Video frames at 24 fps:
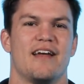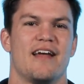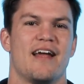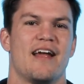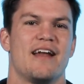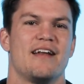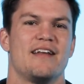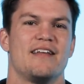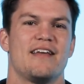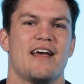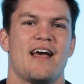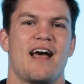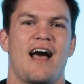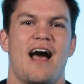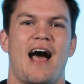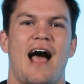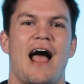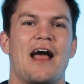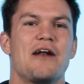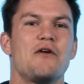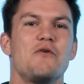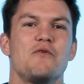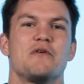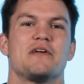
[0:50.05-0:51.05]
And yet
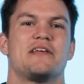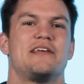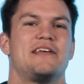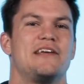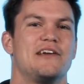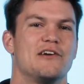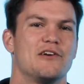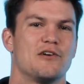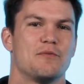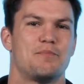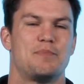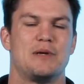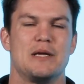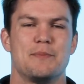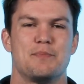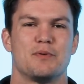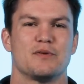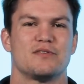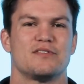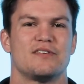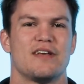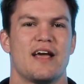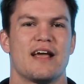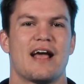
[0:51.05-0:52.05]
I don't hear
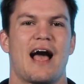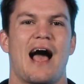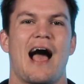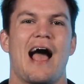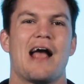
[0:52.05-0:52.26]
people saying,